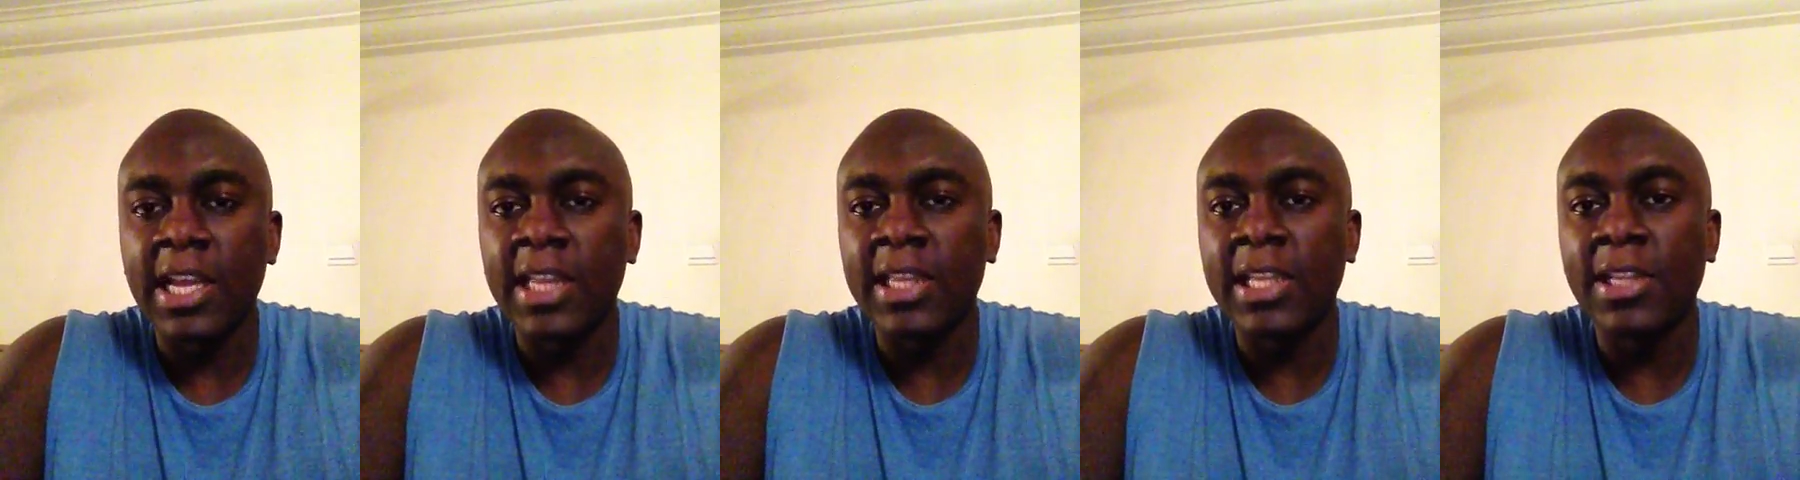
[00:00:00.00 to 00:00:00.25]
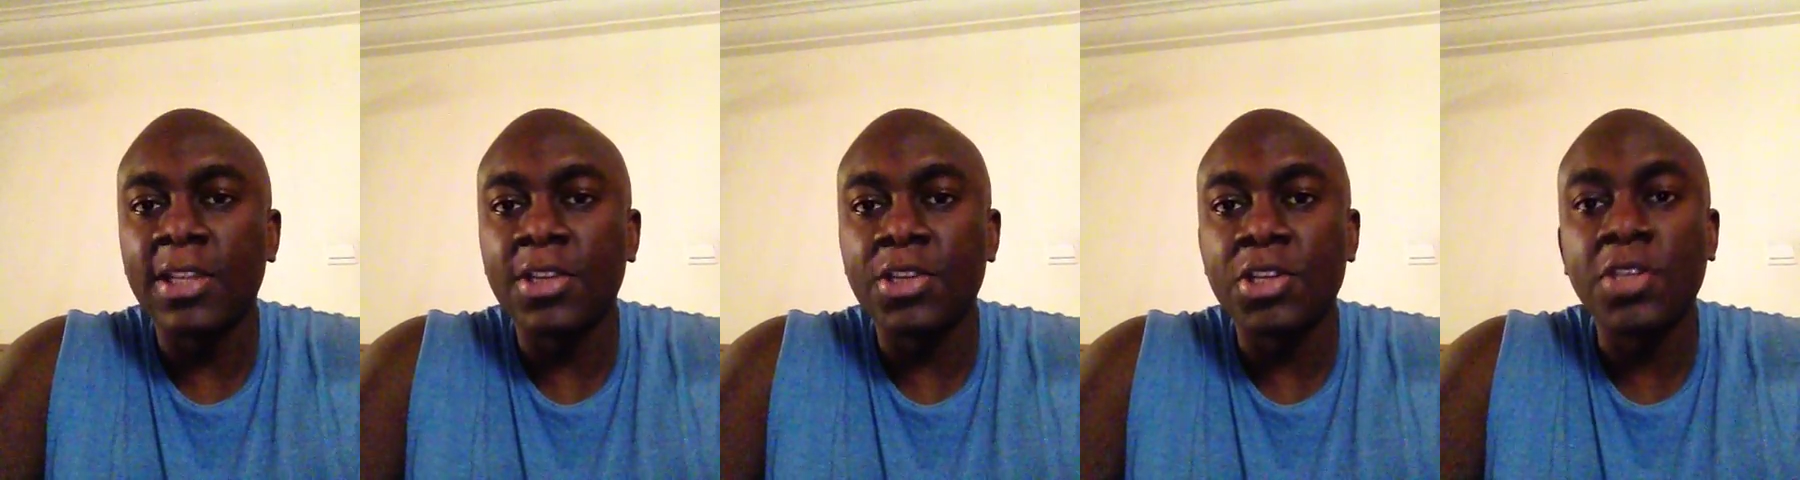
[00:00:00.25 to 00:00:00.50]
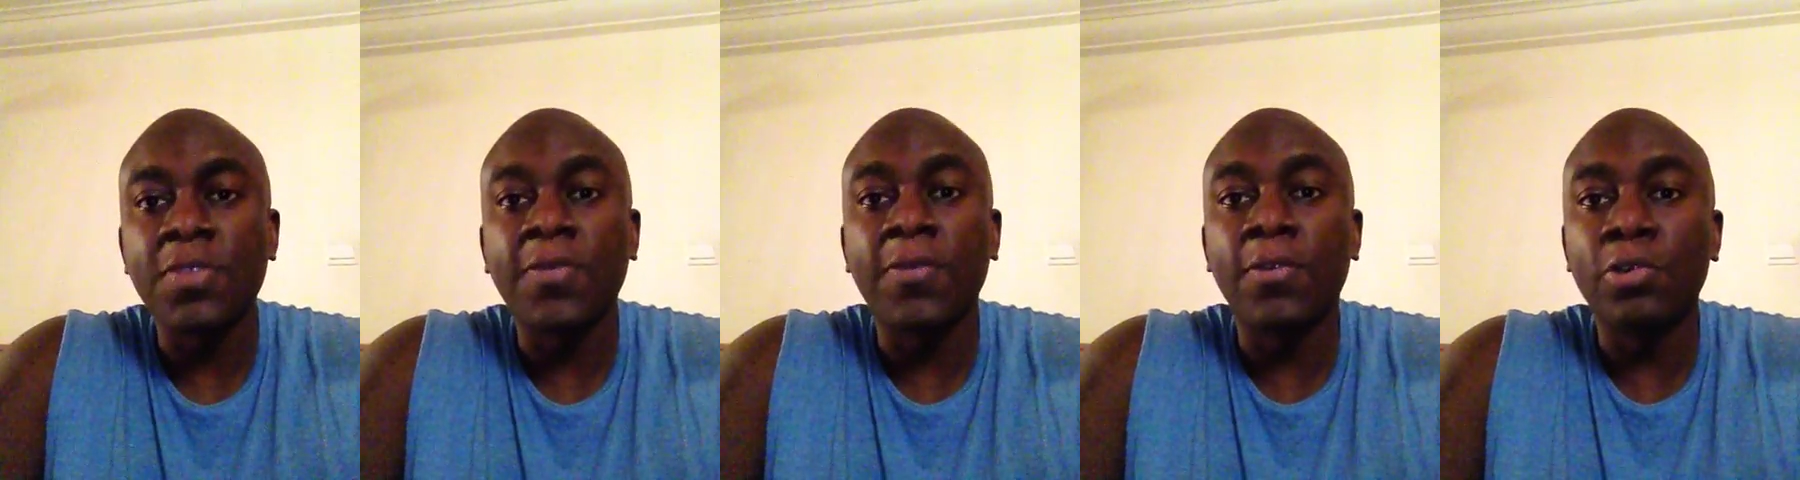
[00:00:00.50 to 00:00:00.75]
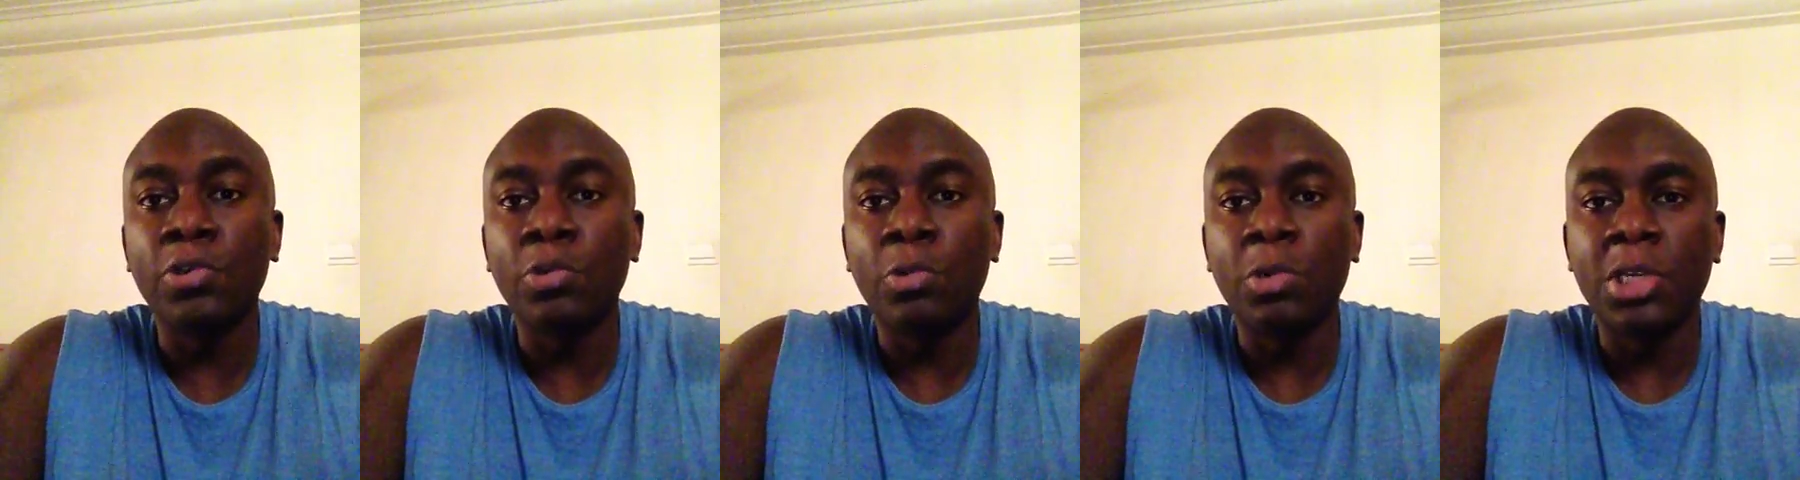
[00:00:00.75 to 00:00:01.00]
and then they just
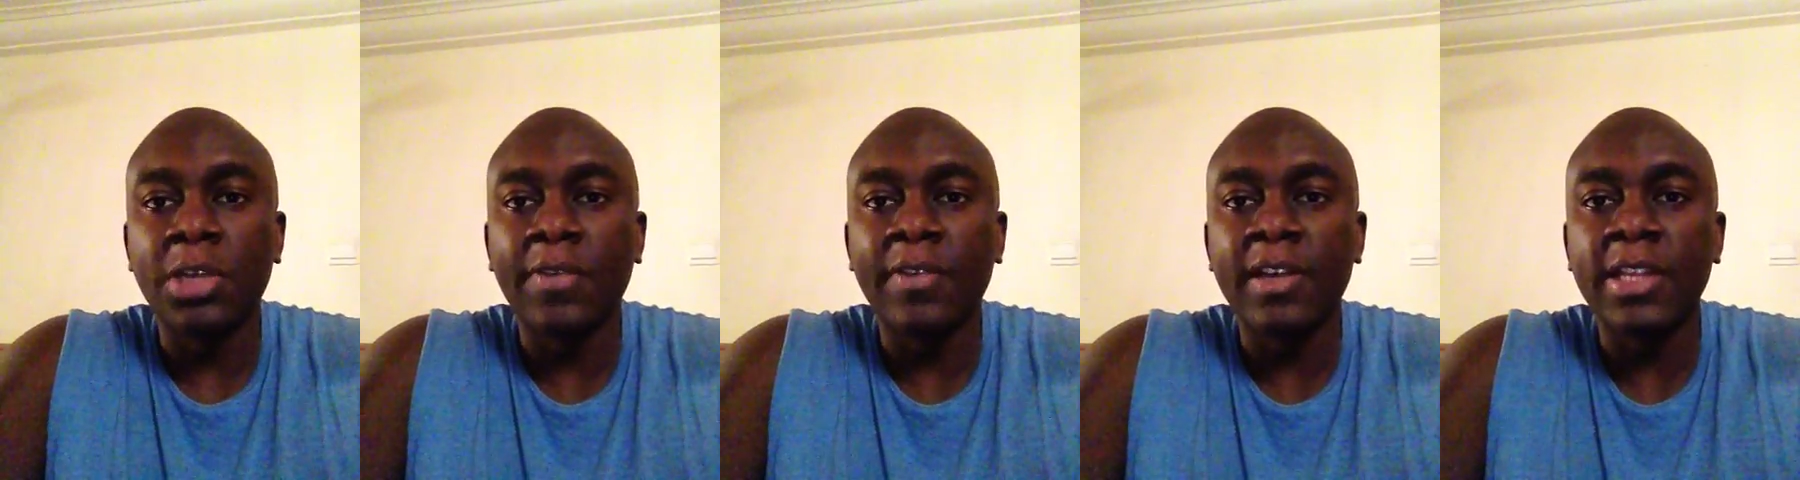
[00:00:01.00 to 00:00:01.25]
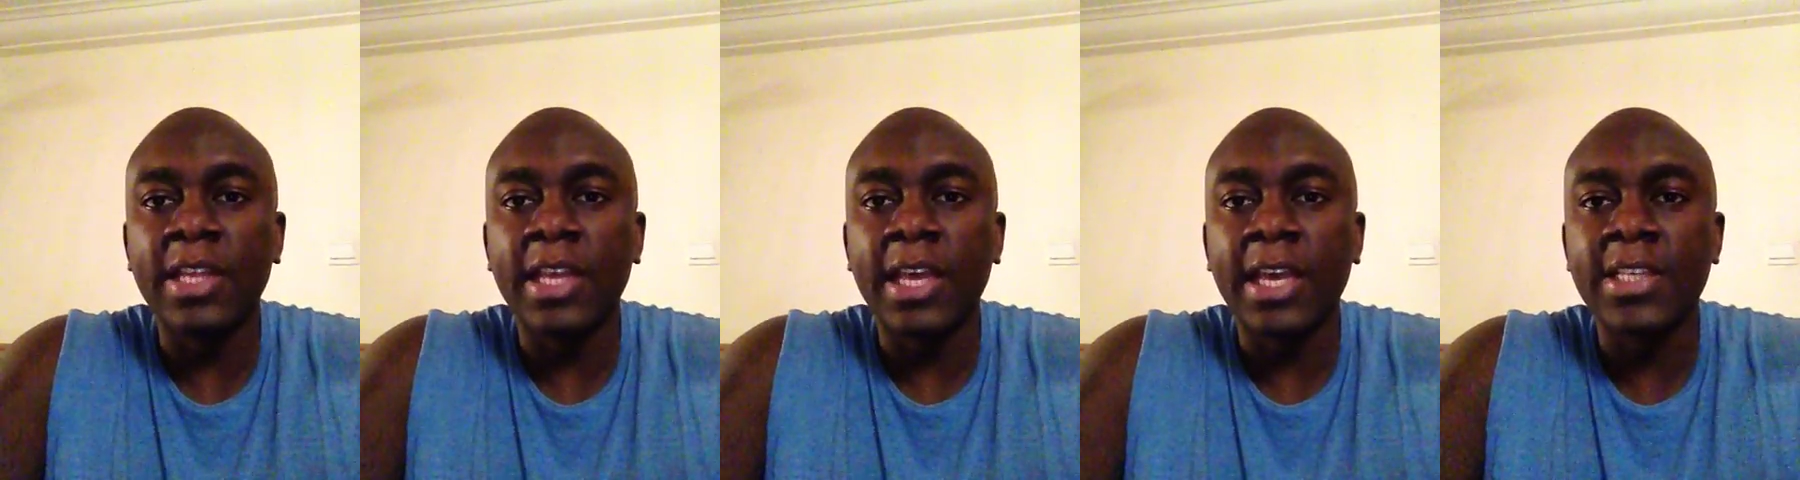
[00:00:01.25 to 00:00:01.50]
follow whatever the